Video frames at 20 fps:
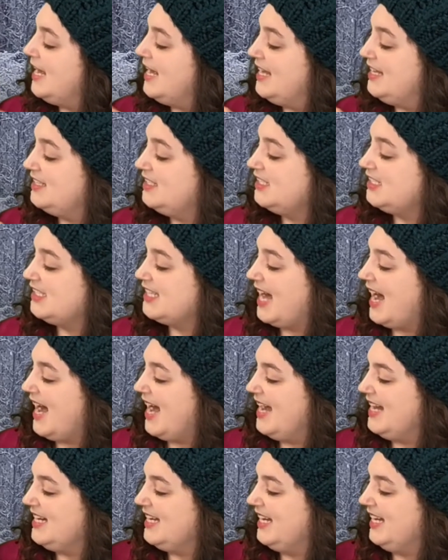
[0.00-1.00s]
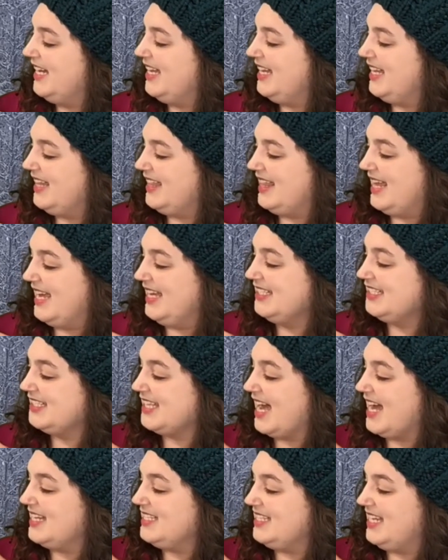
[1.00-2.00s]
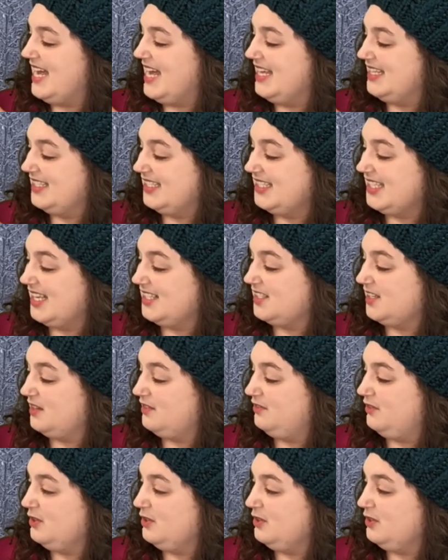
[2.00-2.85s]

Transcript: Inside, Things got tense as our